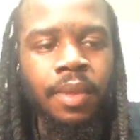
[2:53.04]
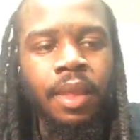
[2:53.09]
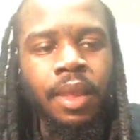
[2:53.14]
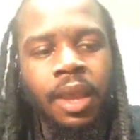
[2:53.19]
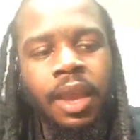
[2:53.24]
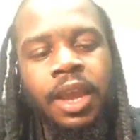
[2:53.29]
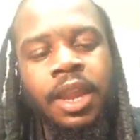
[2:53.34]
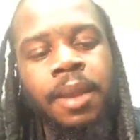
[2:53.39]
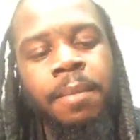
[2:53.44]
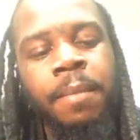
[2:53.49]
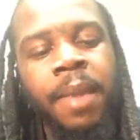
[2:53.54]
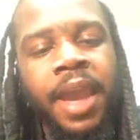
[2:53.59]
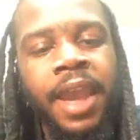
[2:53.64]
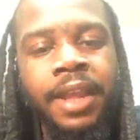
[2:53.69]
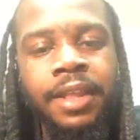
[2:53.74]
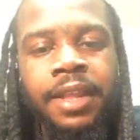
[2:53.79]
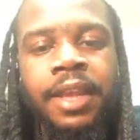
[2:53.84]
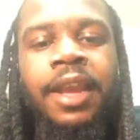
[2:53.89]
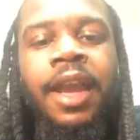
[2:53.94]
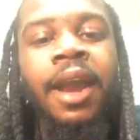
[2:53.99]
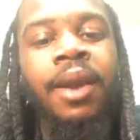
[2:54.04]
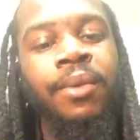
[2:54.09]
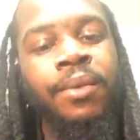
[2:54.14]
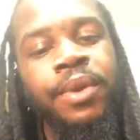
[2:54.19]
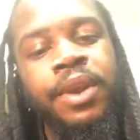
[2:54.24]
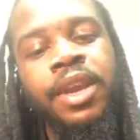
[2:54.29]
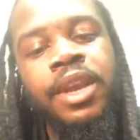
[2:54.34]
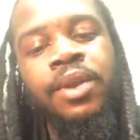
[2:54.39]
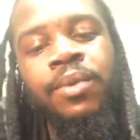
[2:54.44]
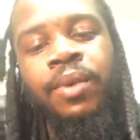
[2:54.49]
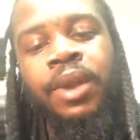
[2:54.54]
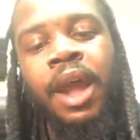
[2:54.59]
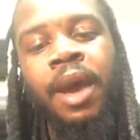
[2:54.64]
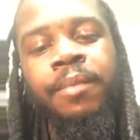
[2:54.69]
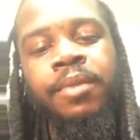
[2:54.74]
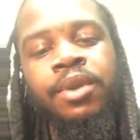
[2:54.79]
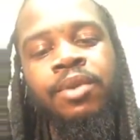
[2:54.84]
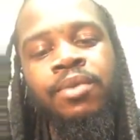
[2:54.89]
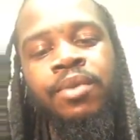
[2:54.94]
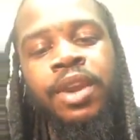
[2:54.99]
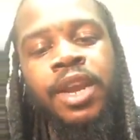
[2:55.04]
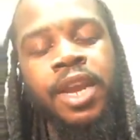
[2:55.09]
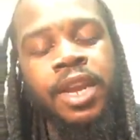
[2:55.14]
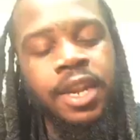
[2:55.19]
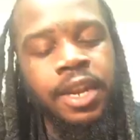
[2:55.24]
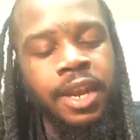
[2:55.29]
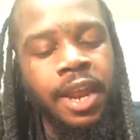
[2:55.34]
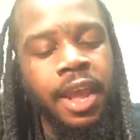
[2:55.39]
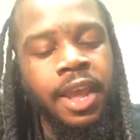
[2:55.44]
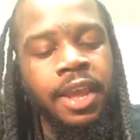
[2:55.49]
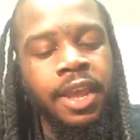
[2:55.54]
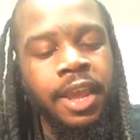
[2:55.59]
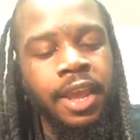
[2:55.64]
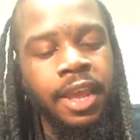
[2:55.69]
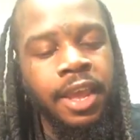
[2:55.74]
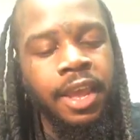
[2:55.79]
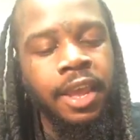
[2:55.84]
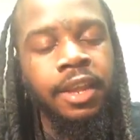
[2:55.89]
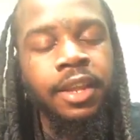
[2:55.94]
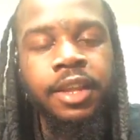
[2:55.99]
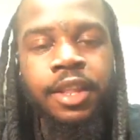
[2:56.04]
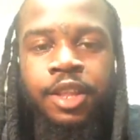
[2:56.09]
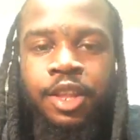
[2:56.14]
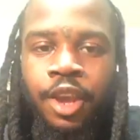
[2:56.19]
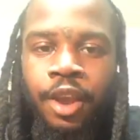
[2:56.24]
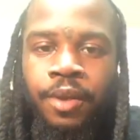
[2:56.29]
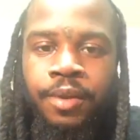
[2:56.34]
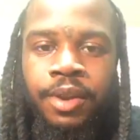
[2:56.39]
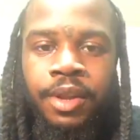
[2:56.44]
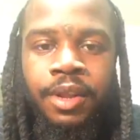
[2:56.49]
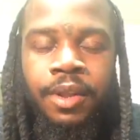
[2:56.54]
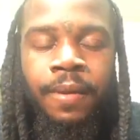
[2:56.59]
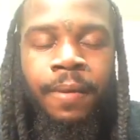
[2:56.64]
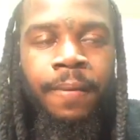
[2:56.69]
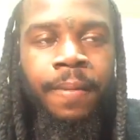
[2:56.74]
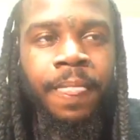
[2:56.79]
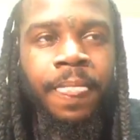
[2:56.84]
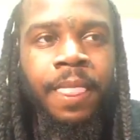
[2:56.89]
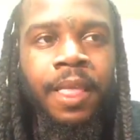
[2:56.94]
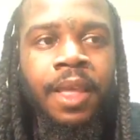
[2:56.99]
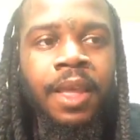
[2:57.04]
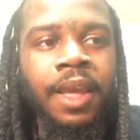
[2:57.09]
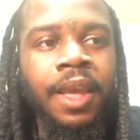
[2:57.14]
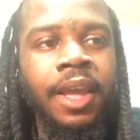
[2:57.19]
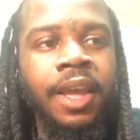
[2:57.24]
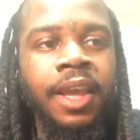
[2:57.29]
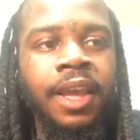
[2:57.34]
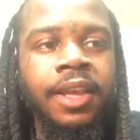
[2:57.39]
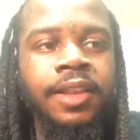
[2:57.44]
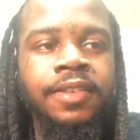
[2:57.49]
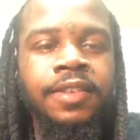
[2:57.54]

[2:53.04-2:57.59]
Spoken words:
And the main thing I read when I be reading a healing journey is